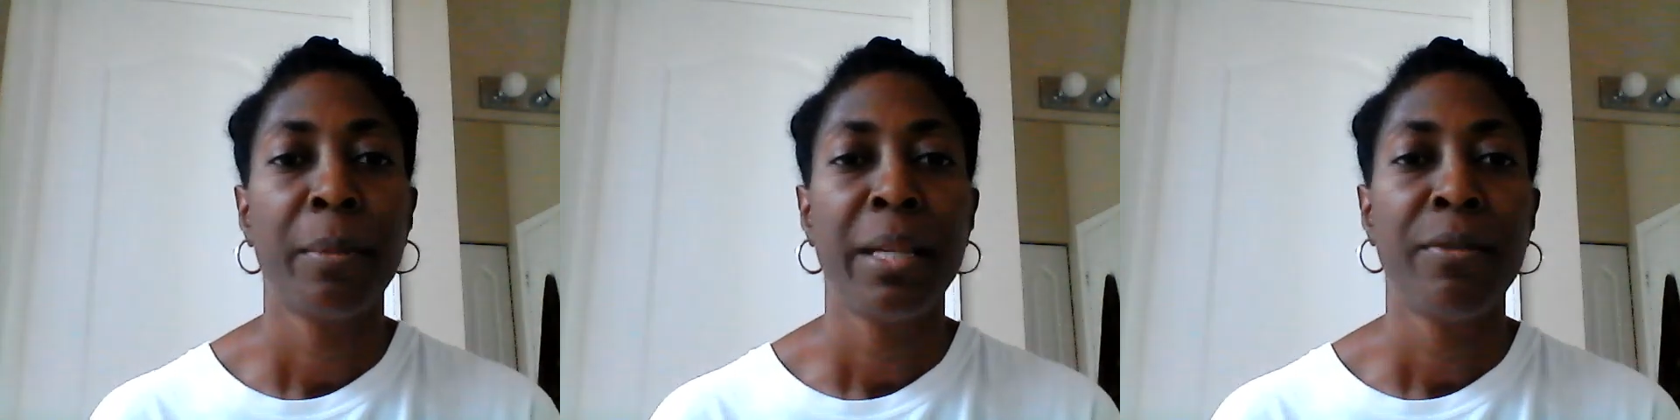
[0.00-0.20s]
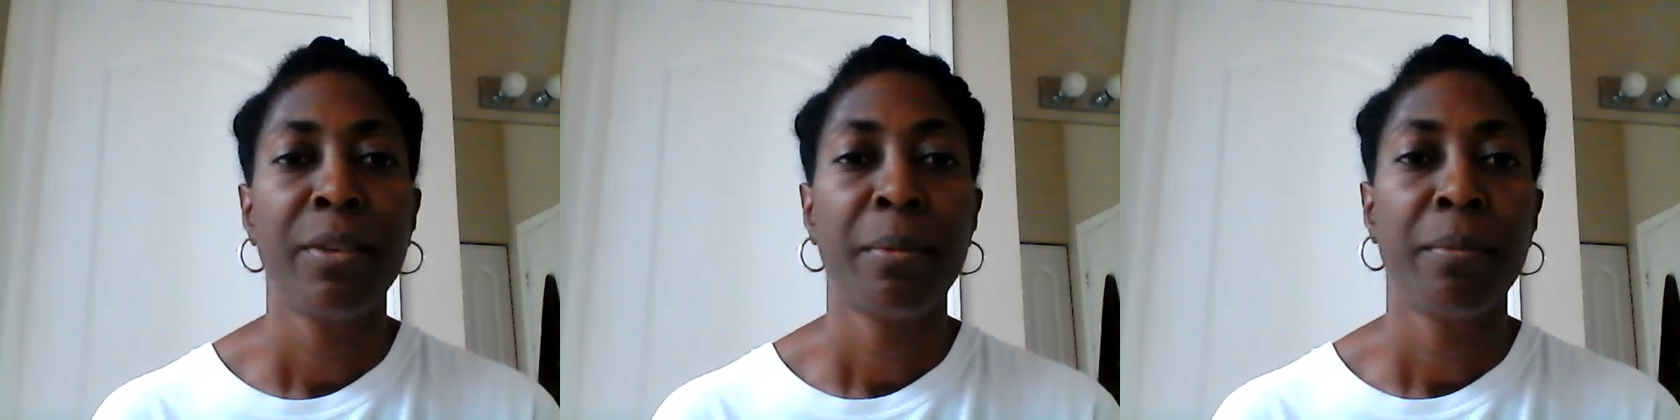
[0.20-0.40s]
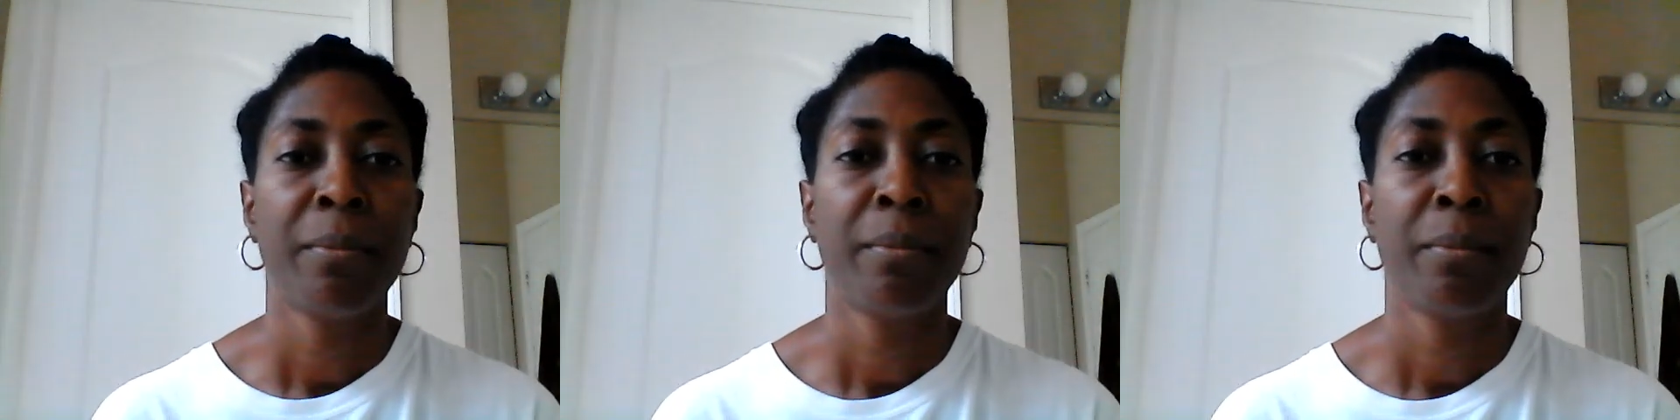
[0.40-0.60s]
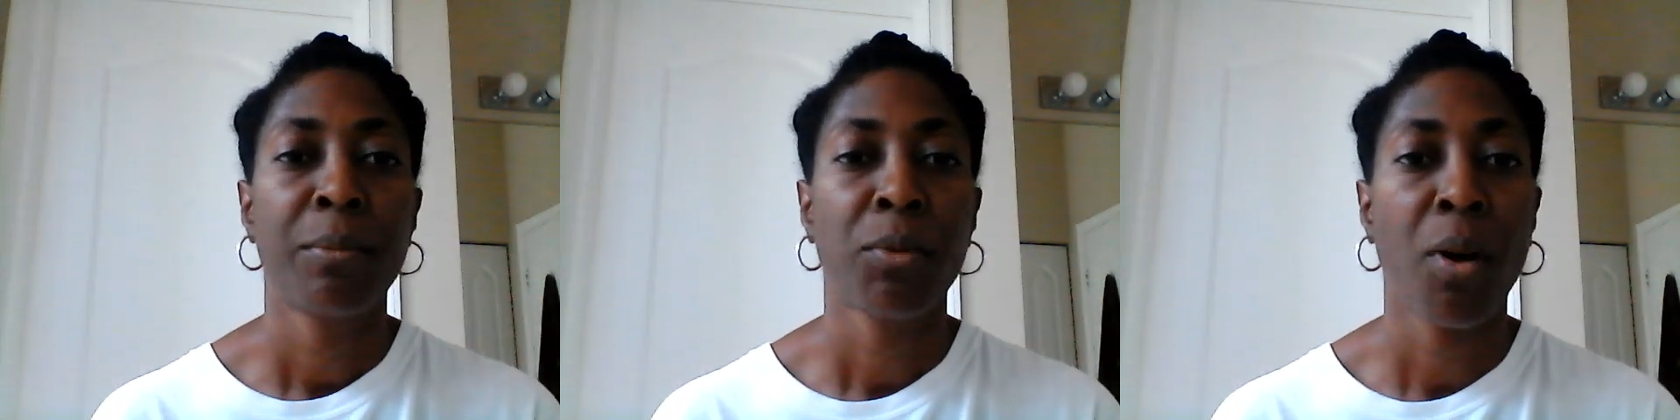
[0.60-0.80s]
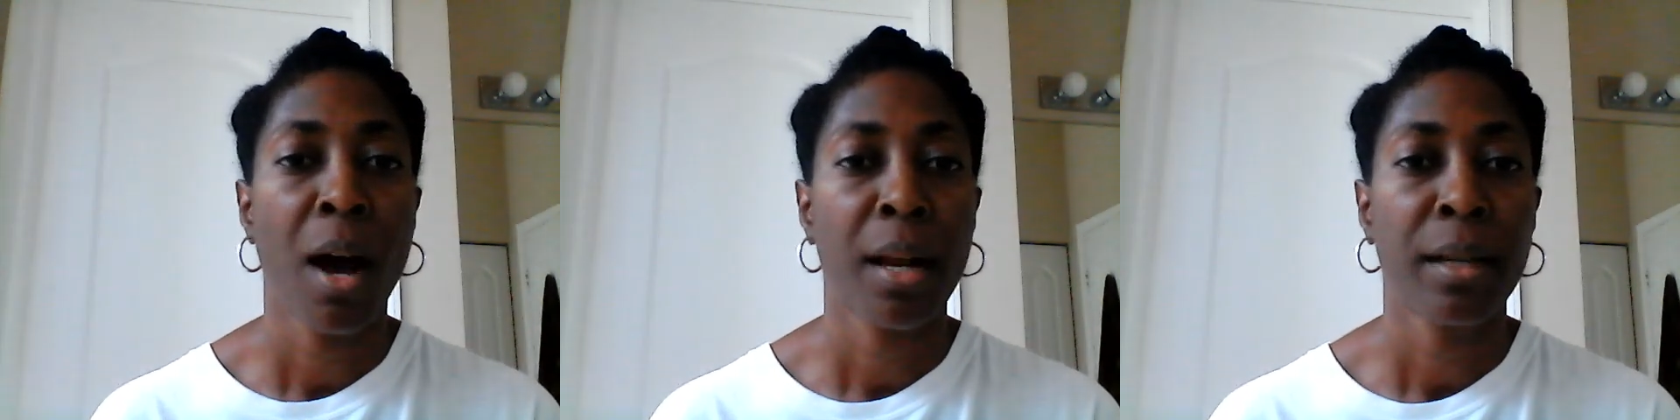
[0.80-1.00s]
even
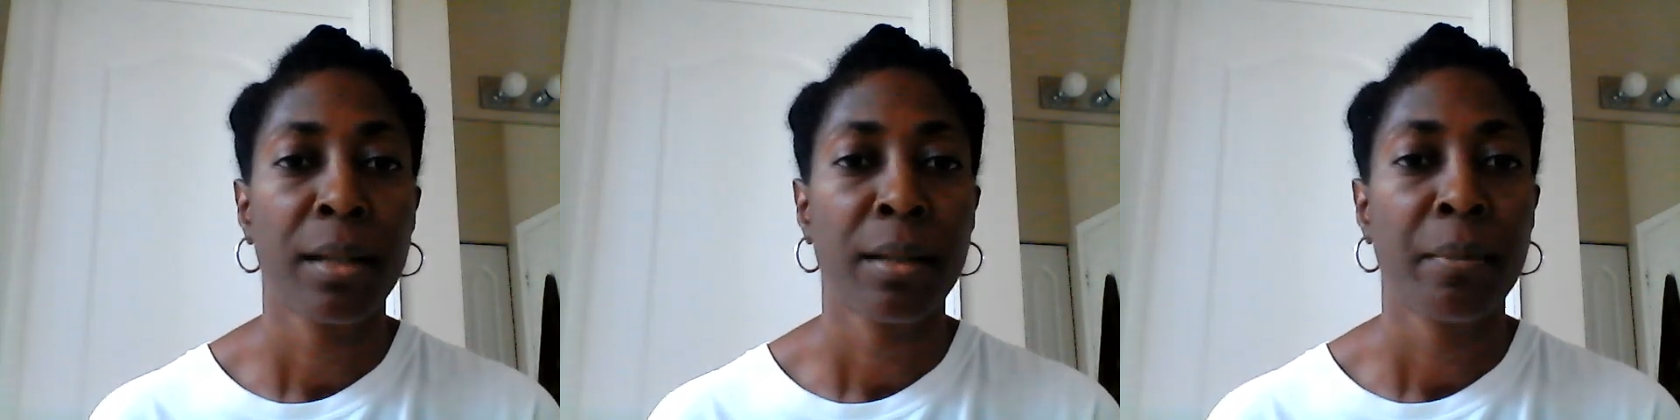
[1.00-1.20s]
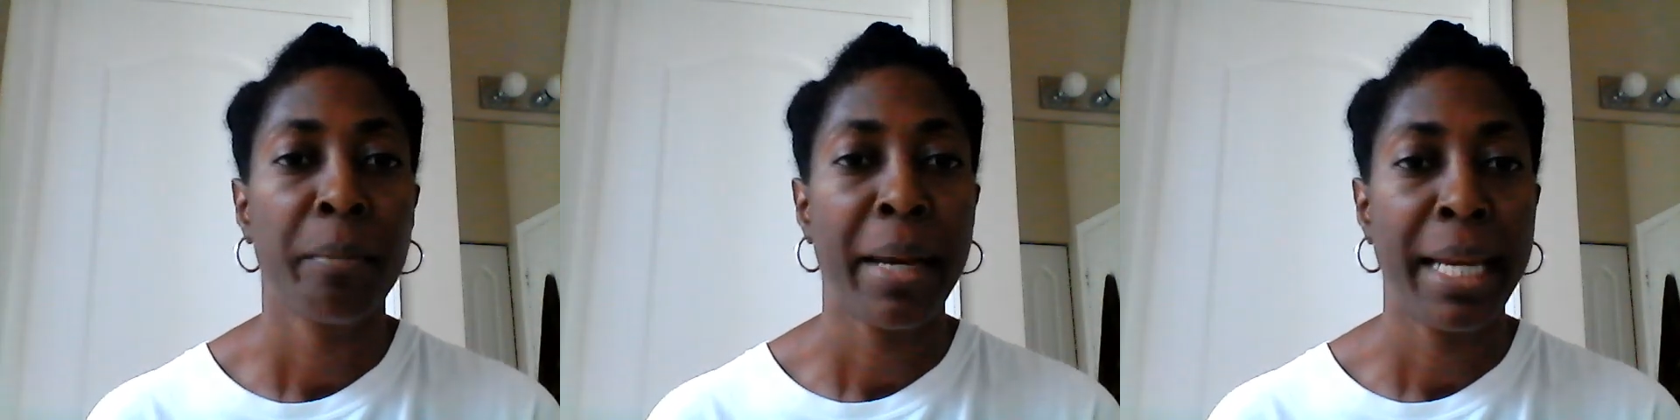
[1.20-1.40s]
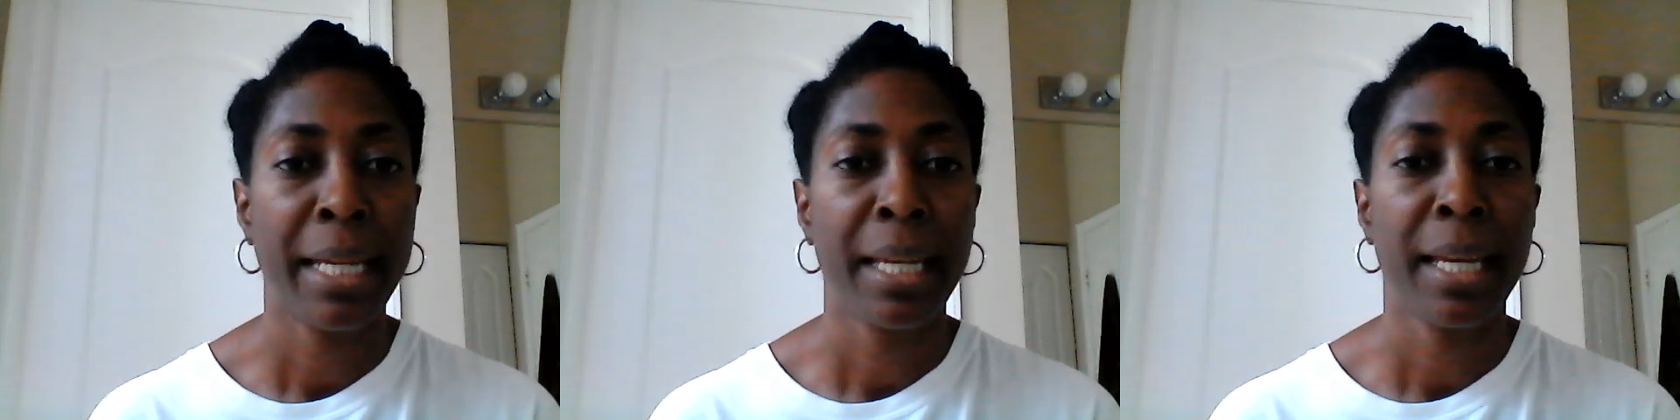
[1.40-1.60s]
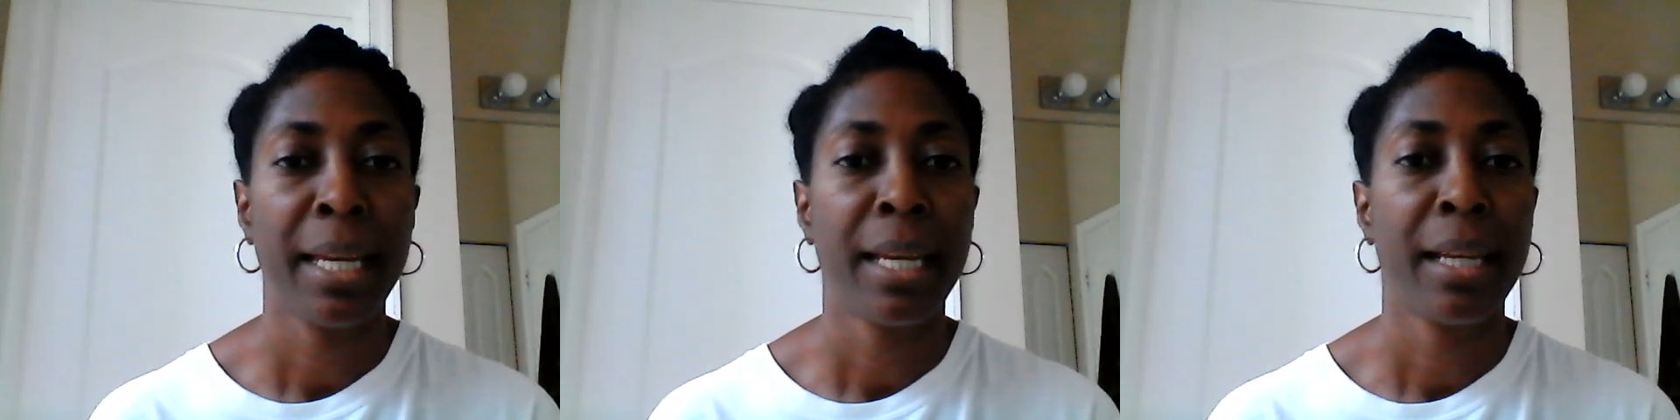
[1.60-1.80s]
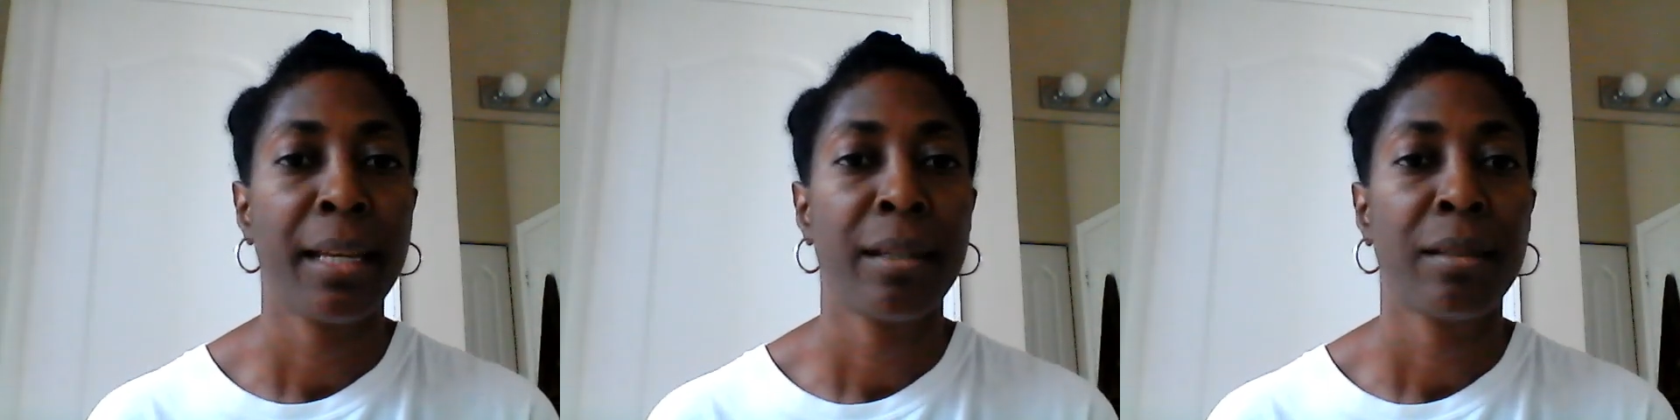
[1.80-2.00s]
product
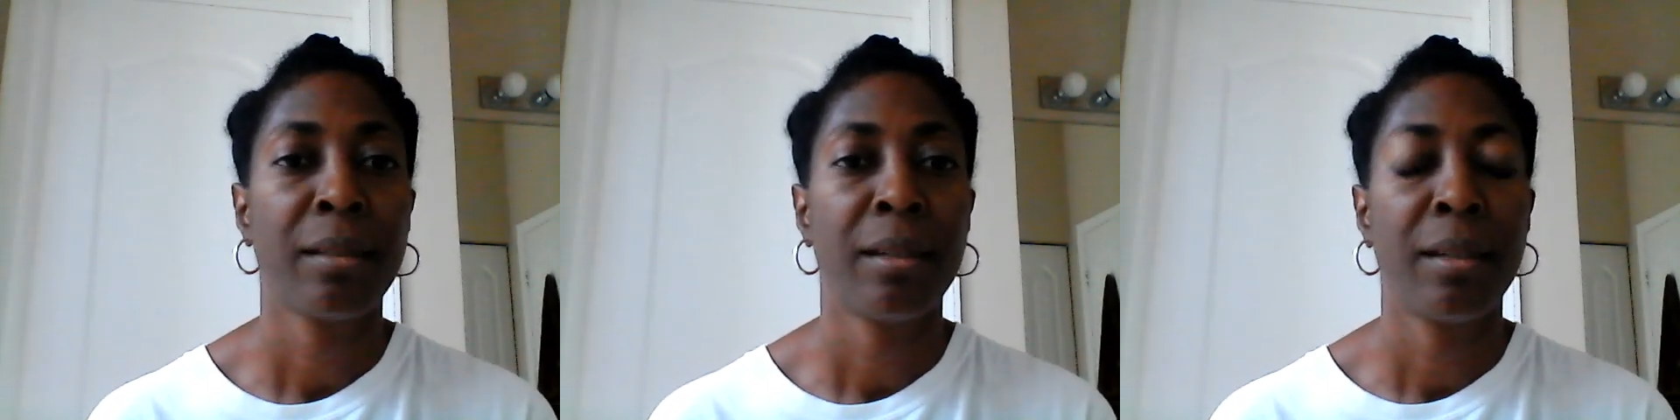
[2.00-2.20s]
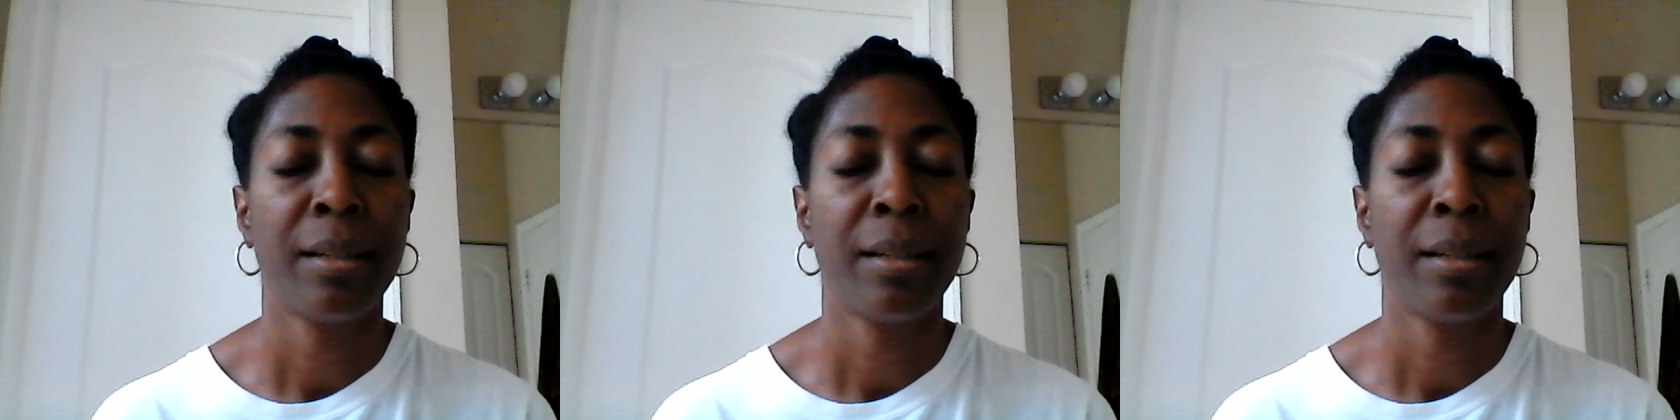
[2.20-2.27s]
making.